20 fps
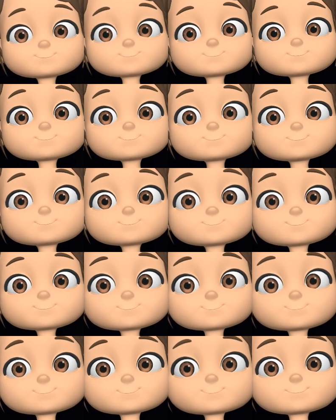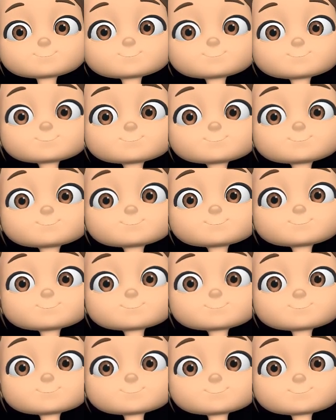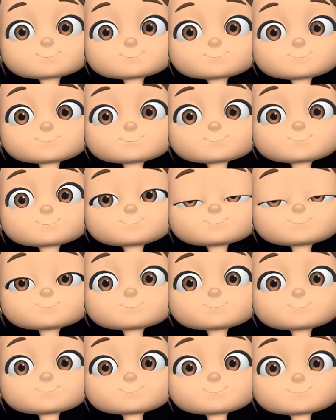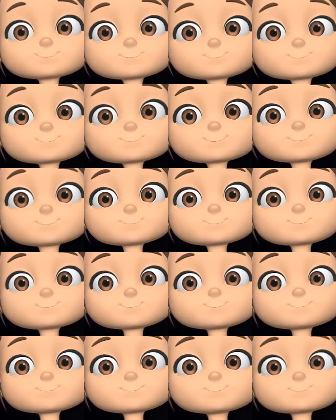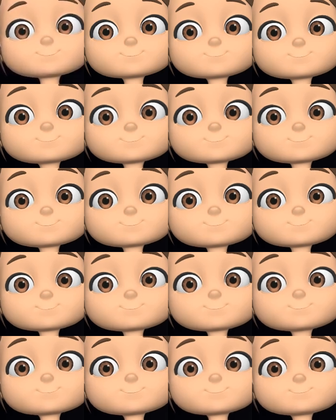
No words are spoken by the person on screen.